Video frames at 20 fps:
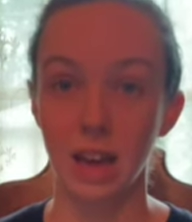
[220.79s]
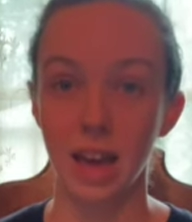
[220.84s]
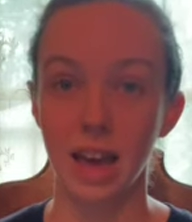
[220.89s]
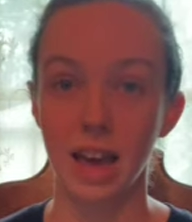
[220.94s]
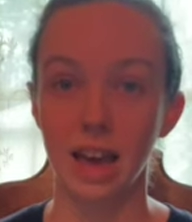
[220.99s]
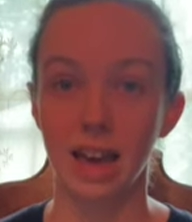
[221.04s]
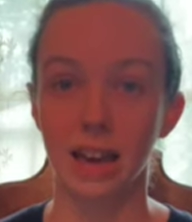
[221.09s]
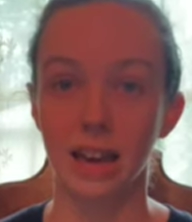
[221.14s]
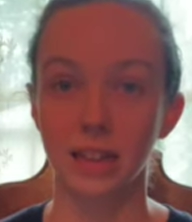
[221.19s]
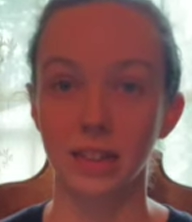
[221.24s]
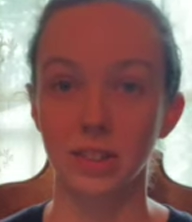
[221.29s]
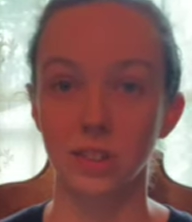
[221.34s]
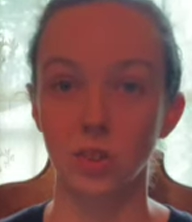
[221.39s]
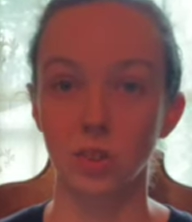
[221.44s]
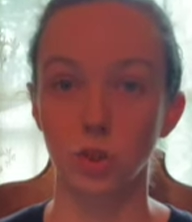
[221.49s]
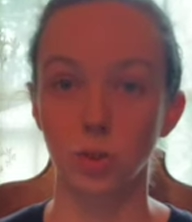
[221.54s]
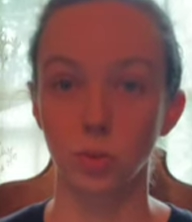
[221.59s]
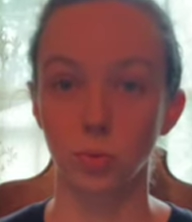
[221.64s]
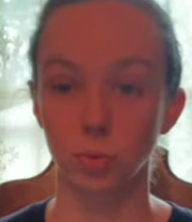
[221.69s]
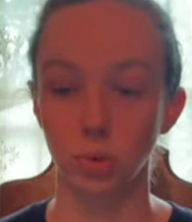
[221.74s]
and
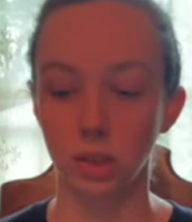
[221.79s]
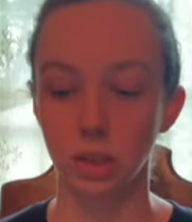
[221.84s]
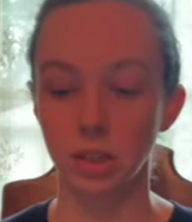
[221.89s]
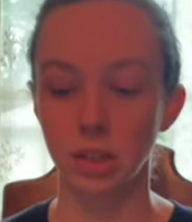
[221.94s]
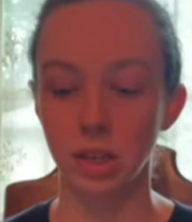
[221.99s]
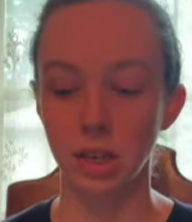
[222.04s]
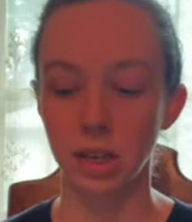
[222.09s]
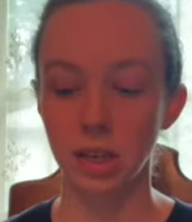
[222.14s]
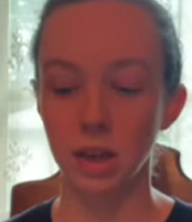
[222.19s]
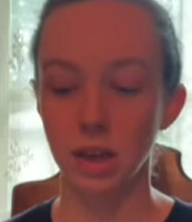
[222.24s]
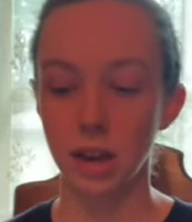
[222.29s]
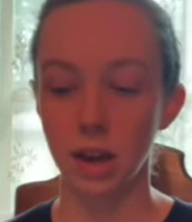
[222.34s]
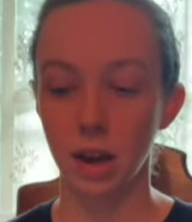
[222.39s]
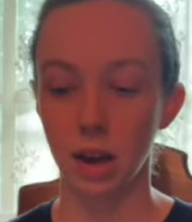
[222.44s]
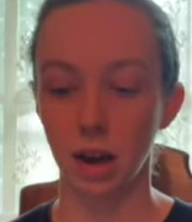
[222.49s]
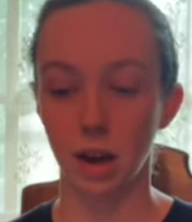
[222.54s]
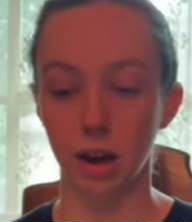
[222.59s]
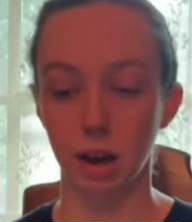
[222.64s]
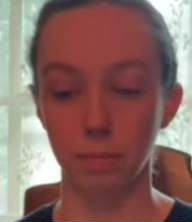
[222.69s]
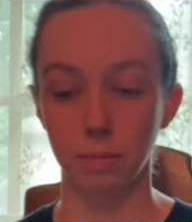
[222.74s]
to really
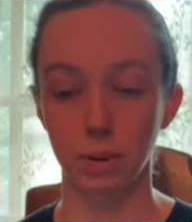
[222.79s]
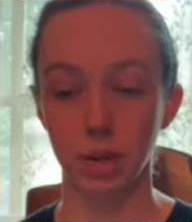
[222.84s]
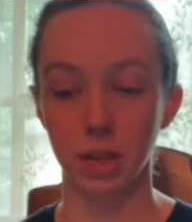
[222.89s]
um,